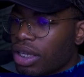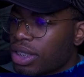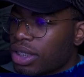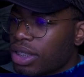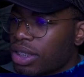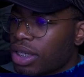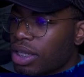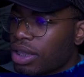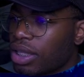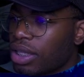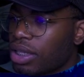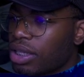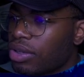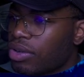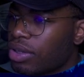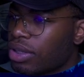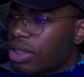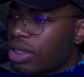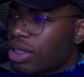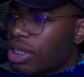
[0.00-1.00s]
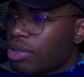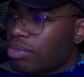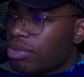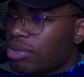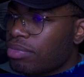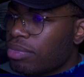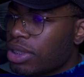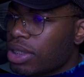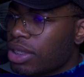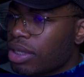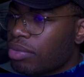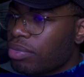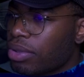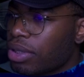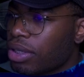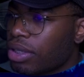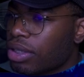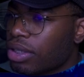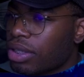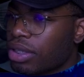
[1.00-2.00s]
I think he got the names mixed up,
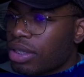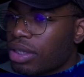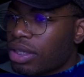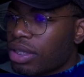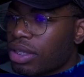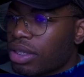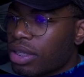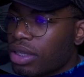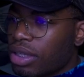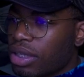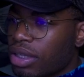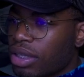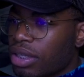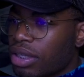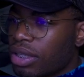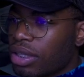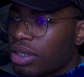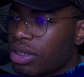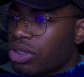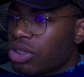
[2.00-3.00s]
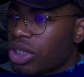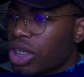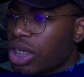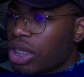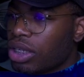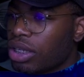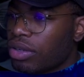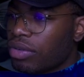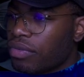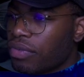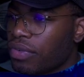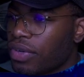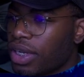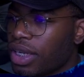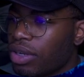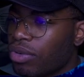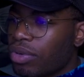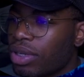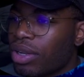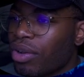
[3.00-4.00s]
yeah. Jane,
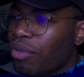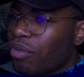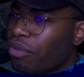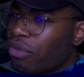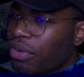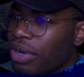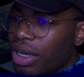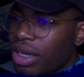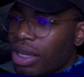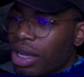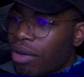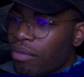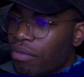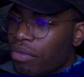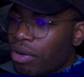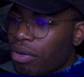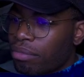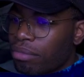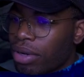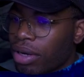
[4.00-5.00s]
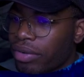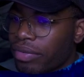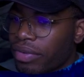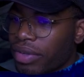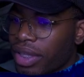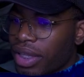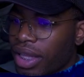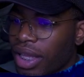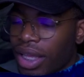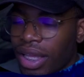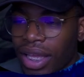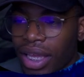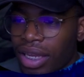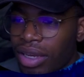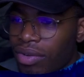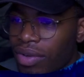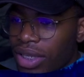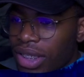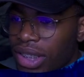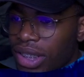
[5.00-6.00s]
Fred, where did Fred come from, bruv?
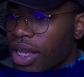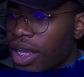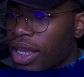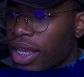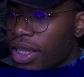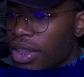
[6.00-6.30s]
Anyways, in